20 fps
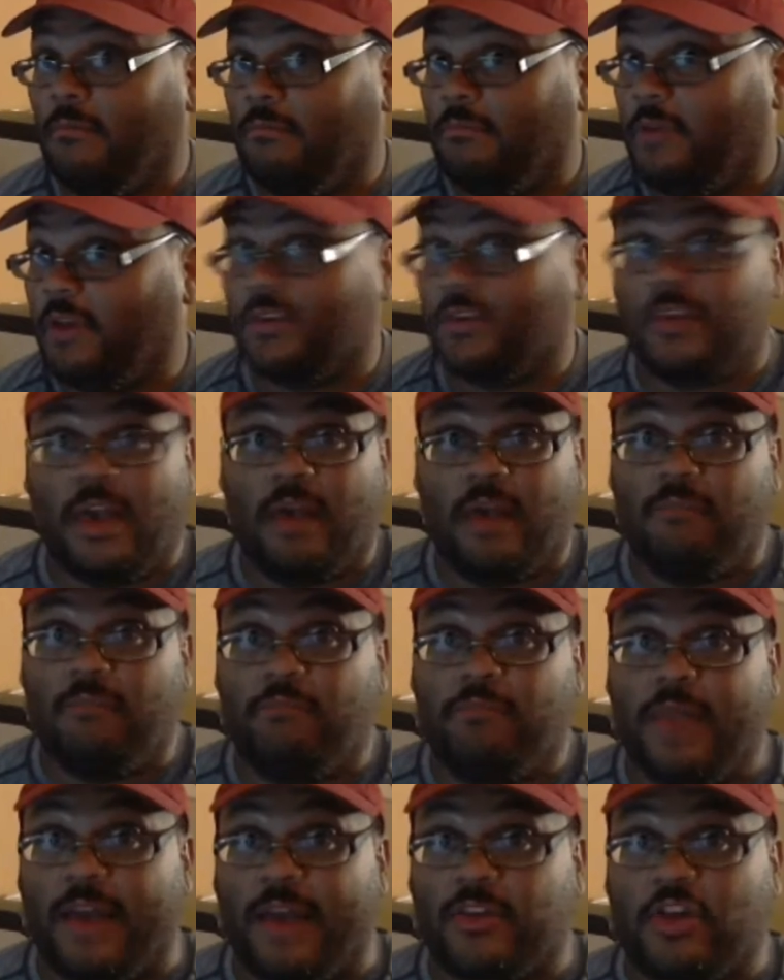you can say
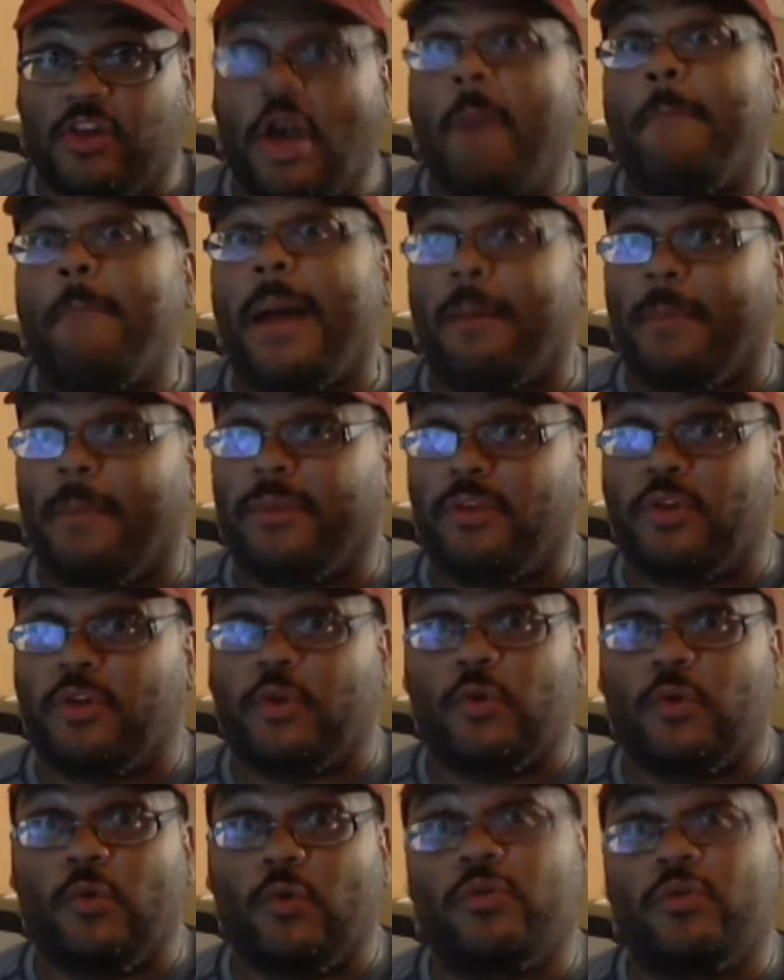nice comeback by the
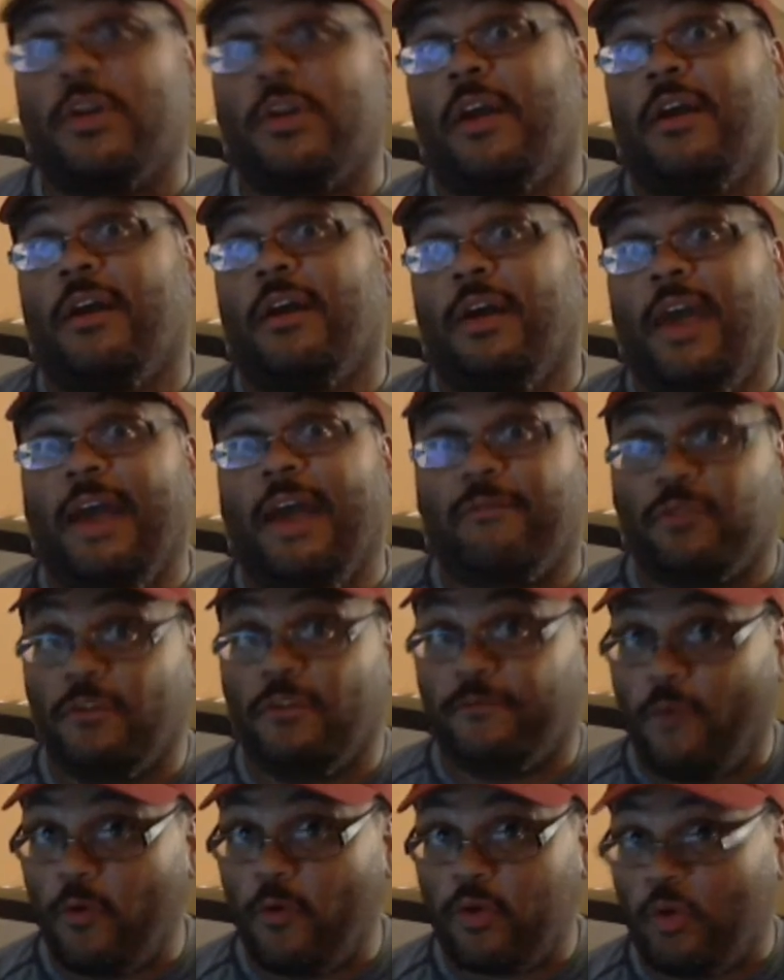Sooners after the
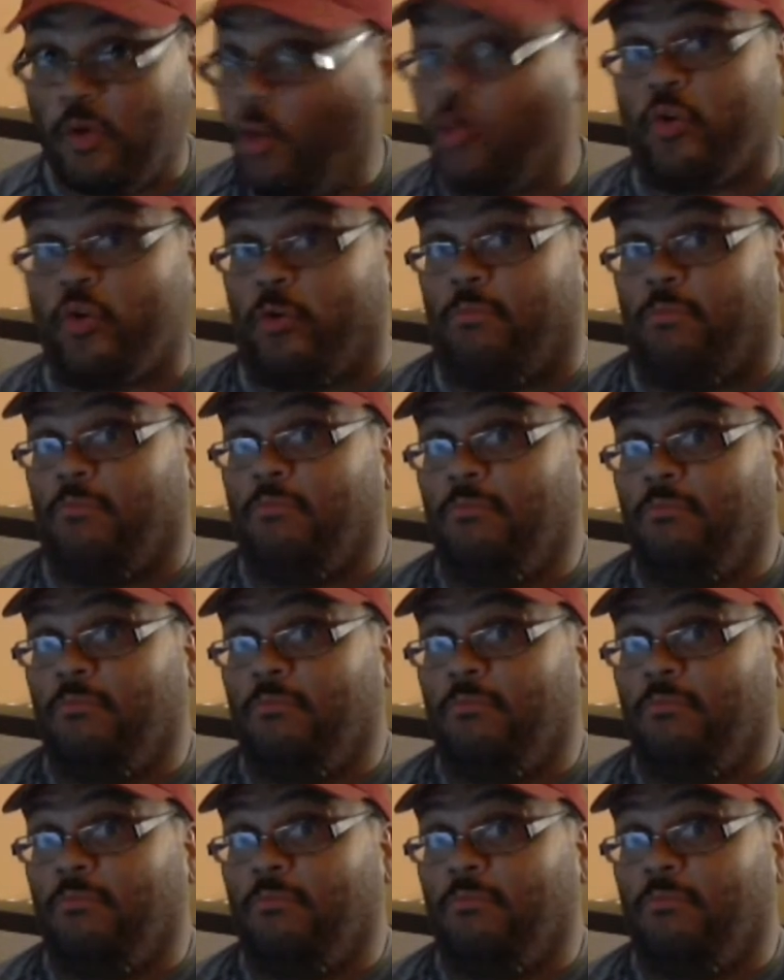first quarter,